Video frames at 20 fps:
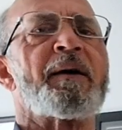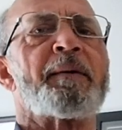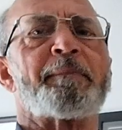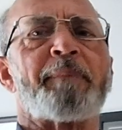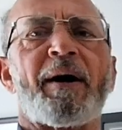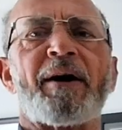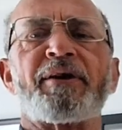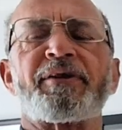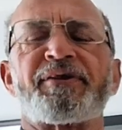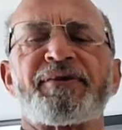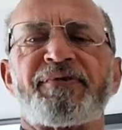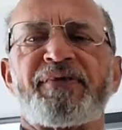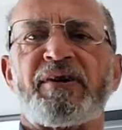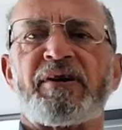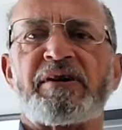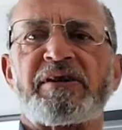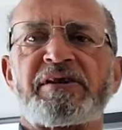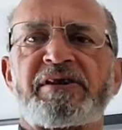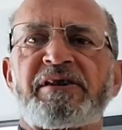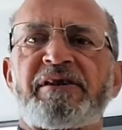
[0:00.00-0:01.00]
Both of
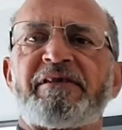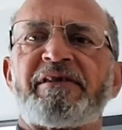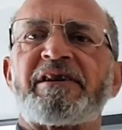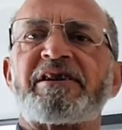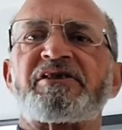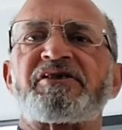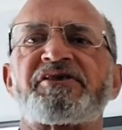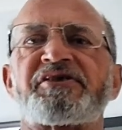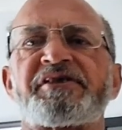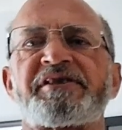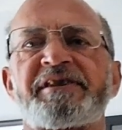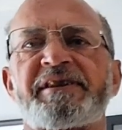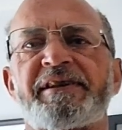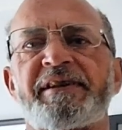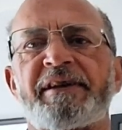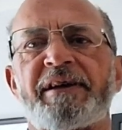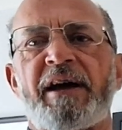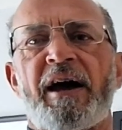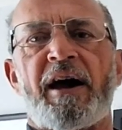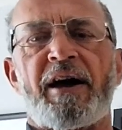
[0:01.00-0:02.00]
us are interested
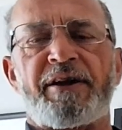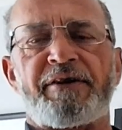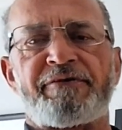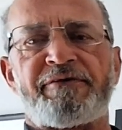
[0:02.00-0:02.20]
in going